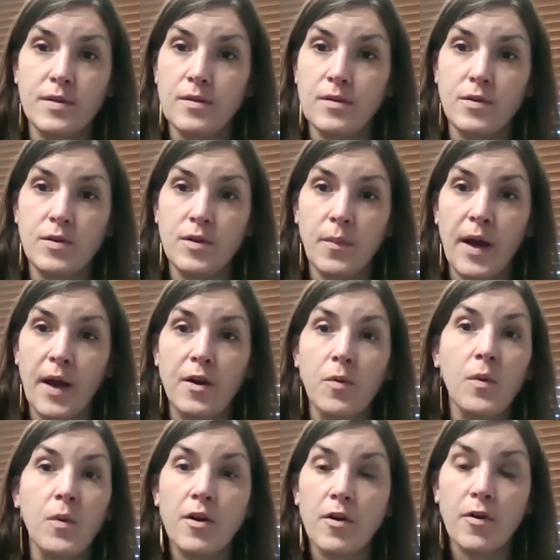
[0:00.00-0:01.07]
no matter
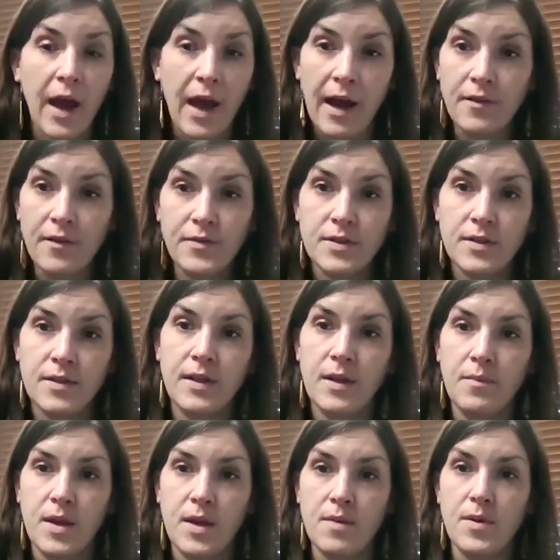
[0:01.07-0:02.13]
what craft they
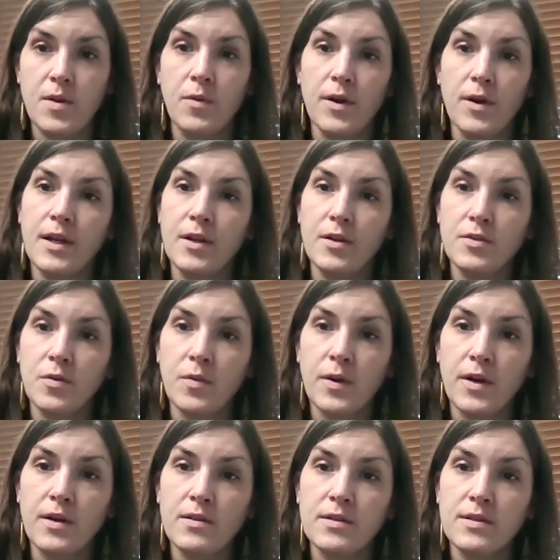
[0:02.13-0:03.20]
may be working
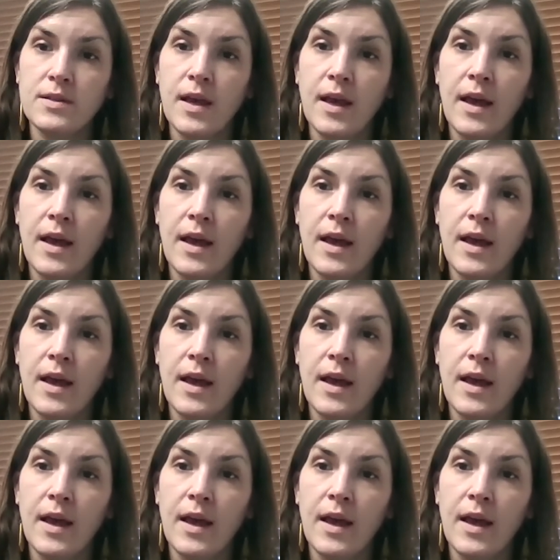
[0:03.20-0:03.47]
towards,